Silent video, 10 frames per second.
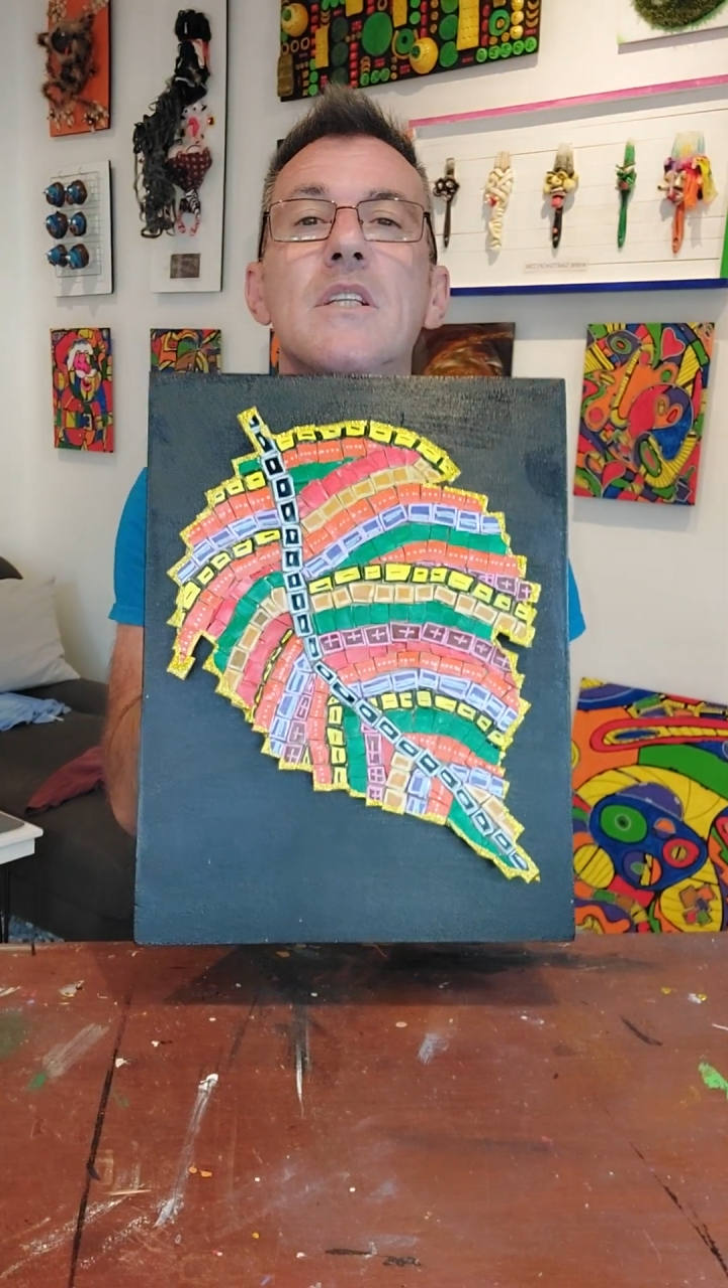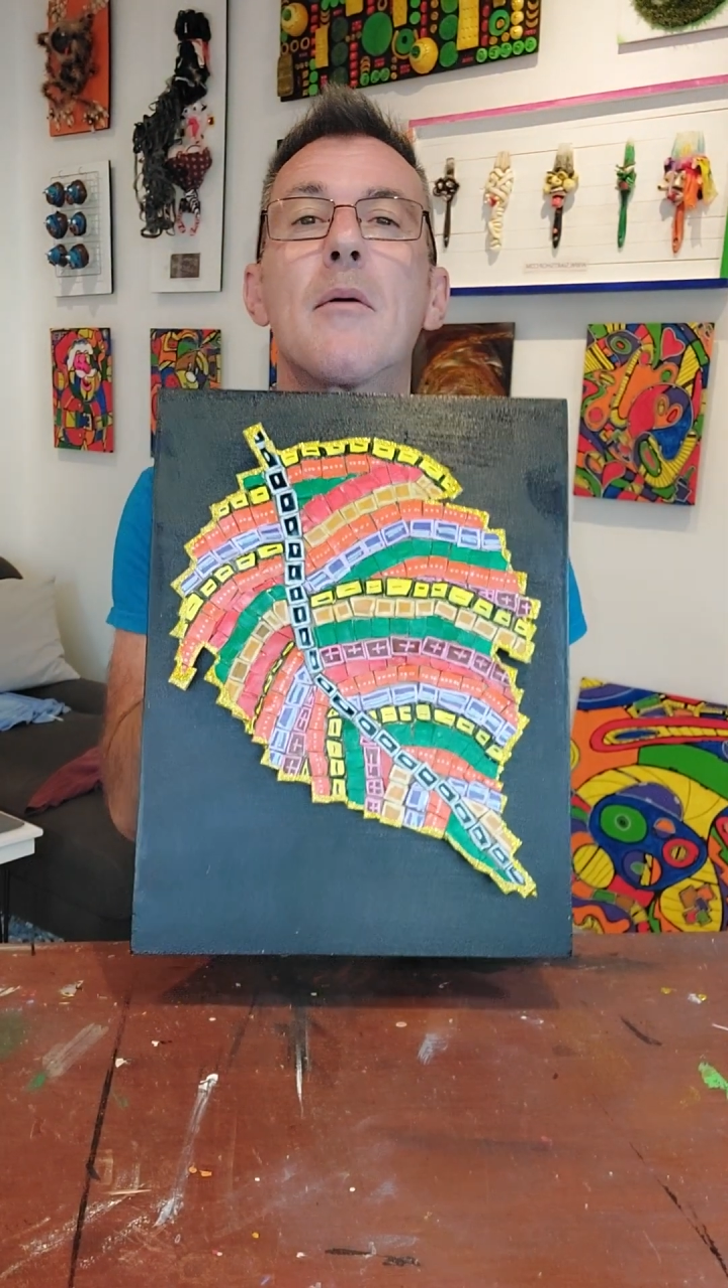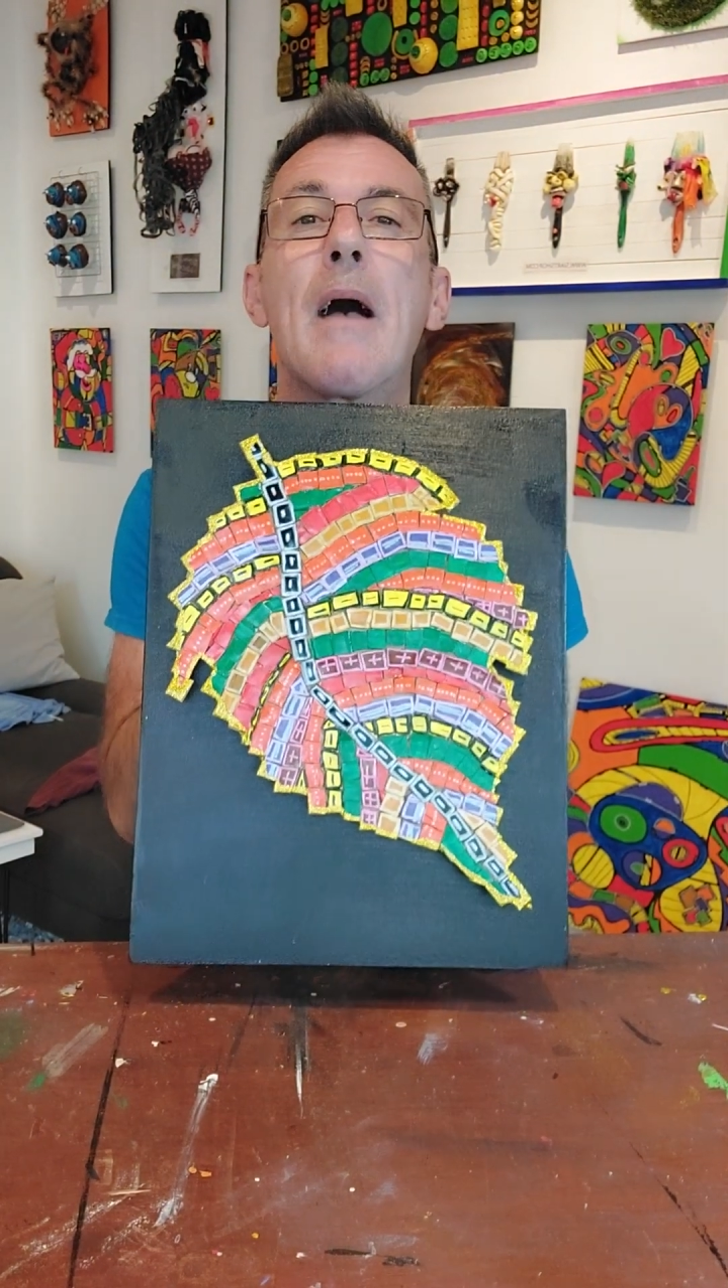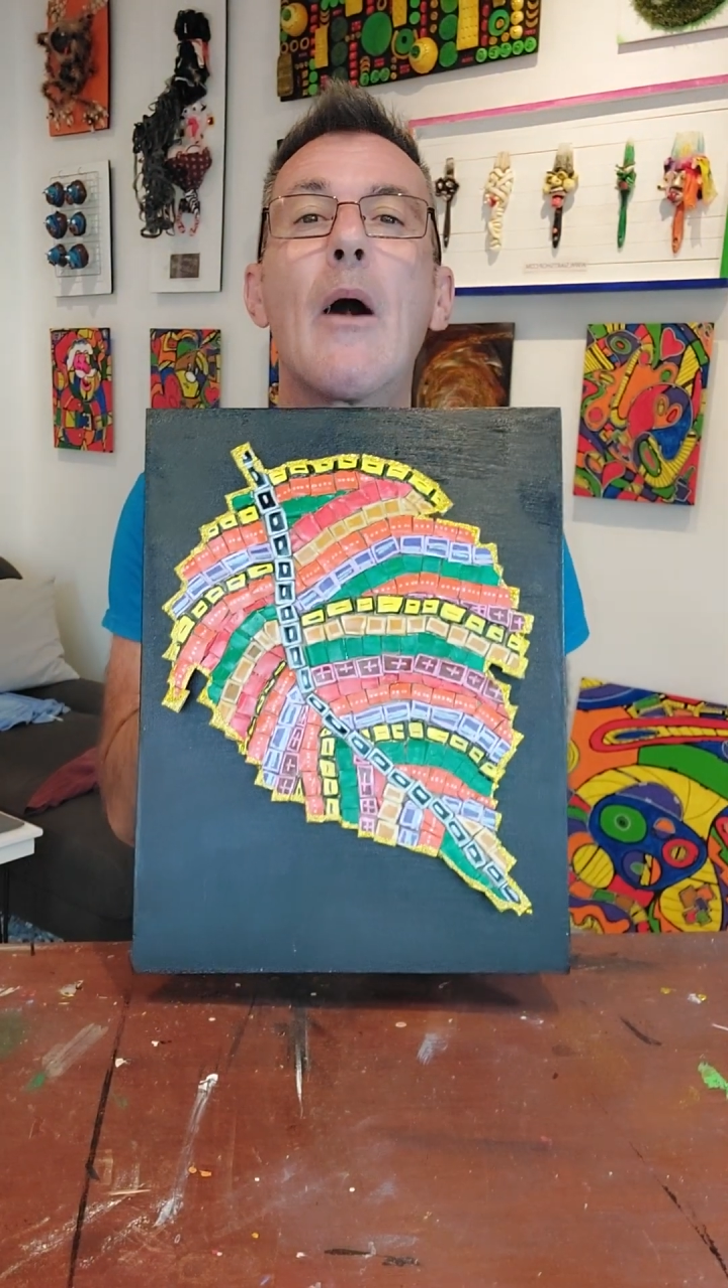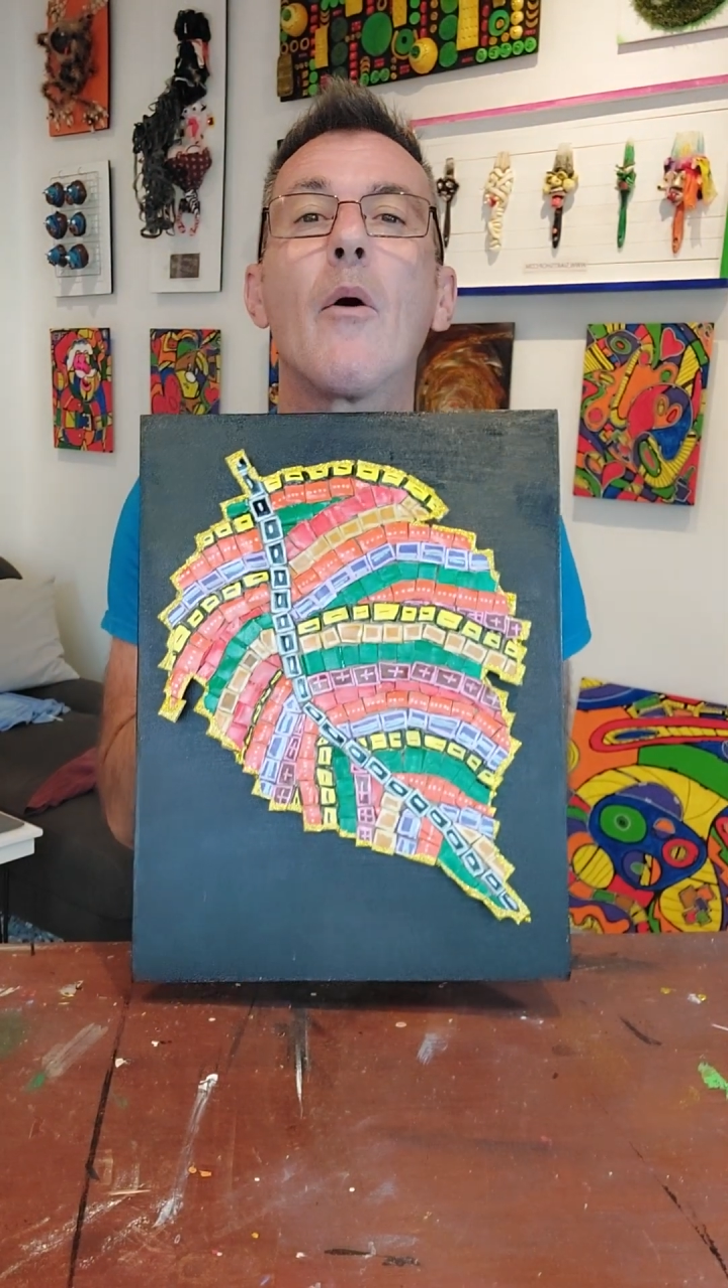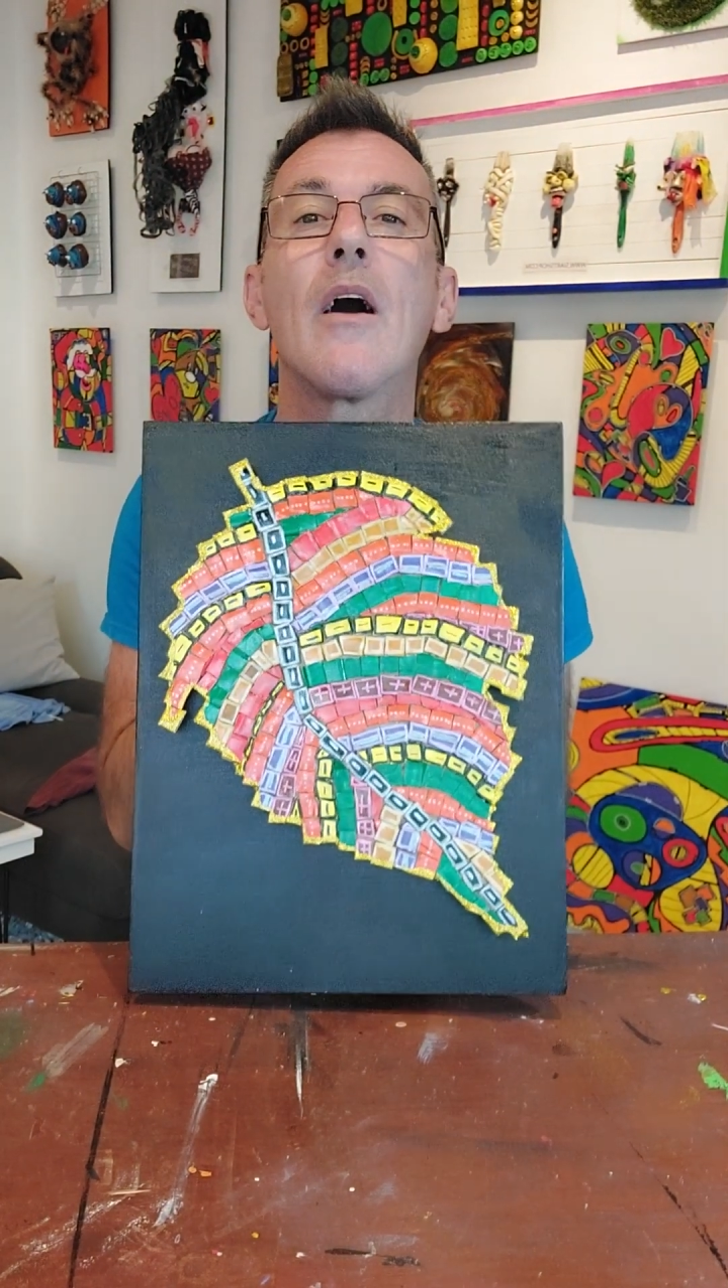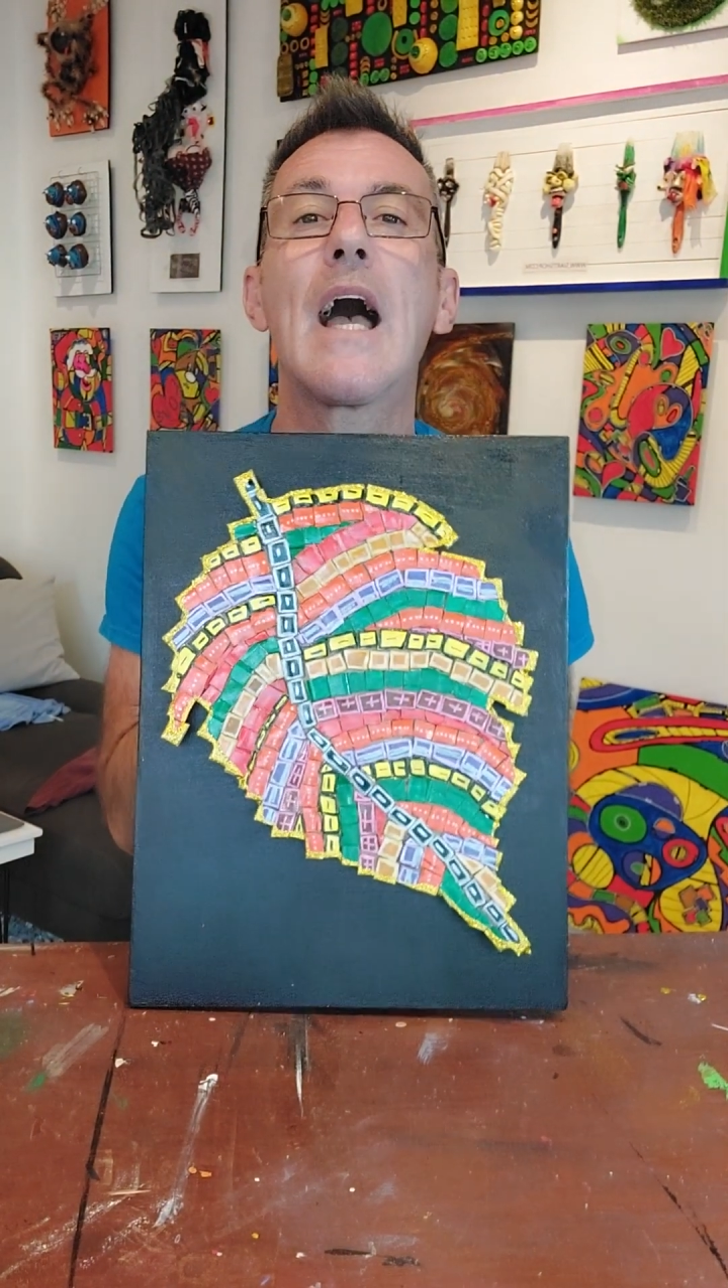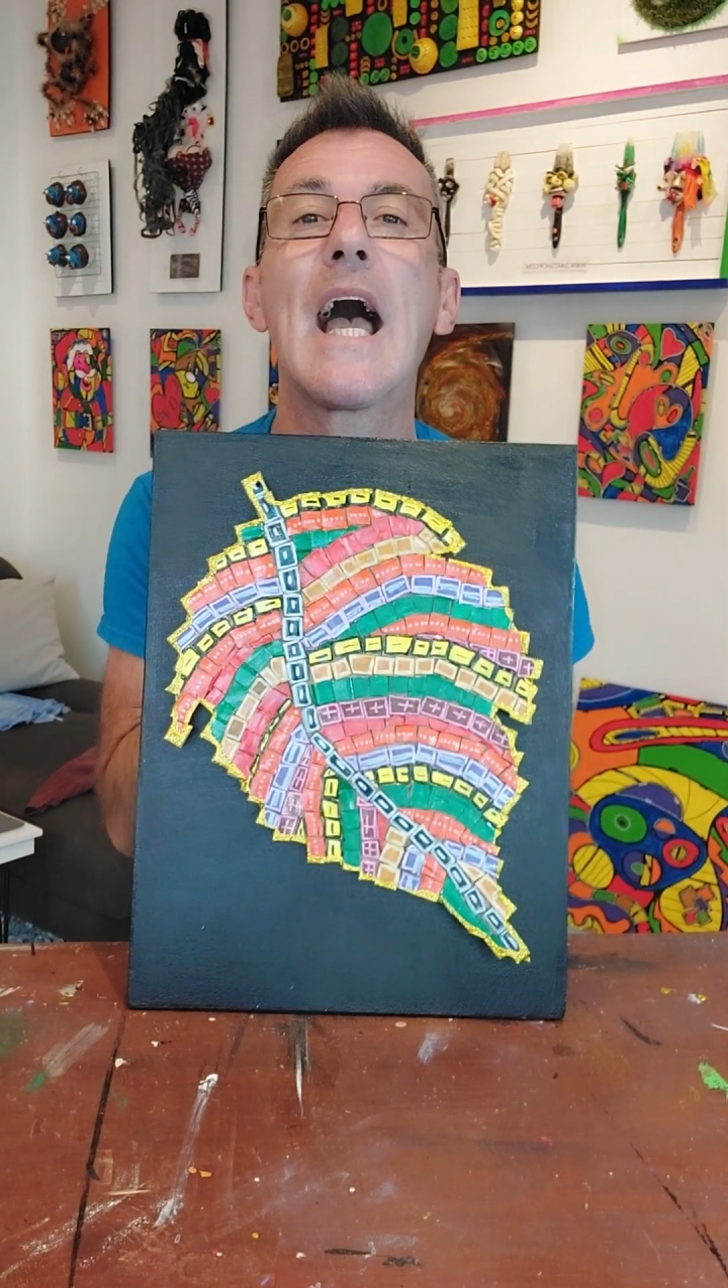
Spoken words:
it's come out